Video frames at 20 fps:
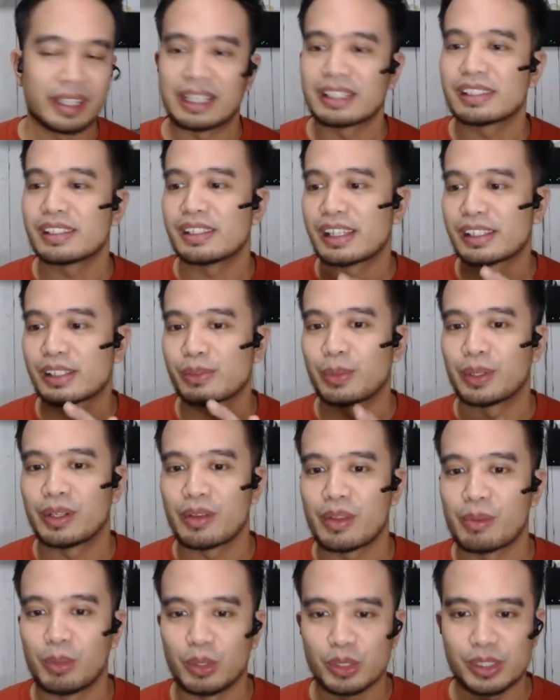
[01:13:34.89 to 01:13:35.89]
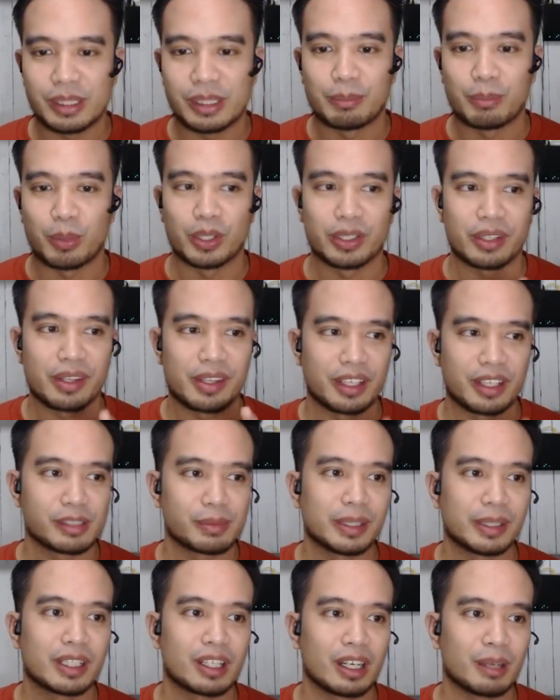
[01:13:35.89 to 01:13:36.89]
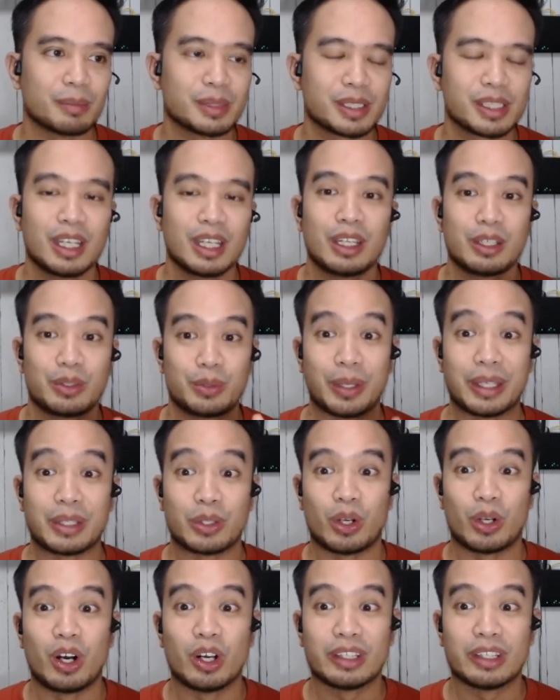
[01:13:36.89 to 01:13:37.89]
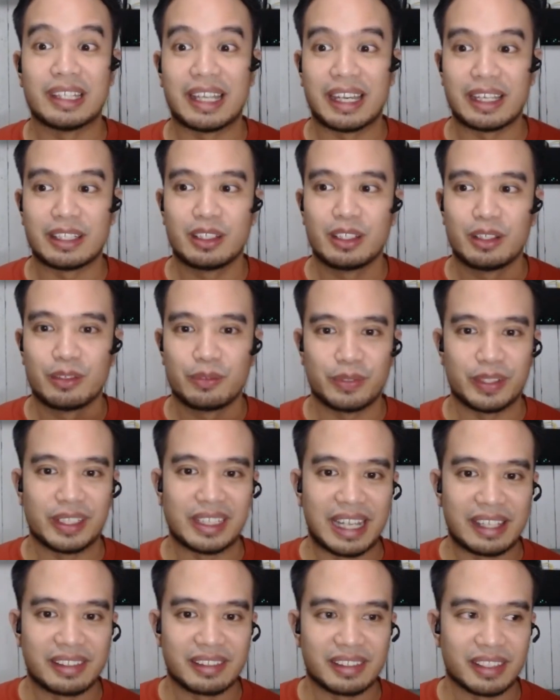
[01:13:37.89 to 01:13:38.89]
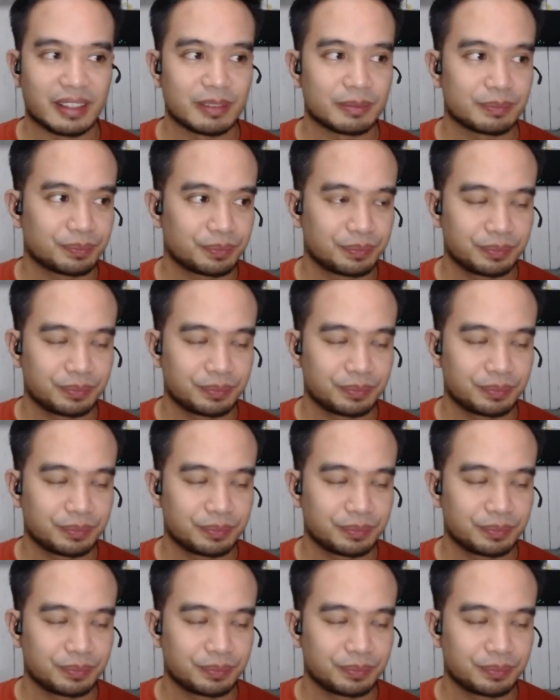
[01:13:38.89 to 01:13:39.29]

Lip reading: That's one of the most important things when it comes to ito online freelancing.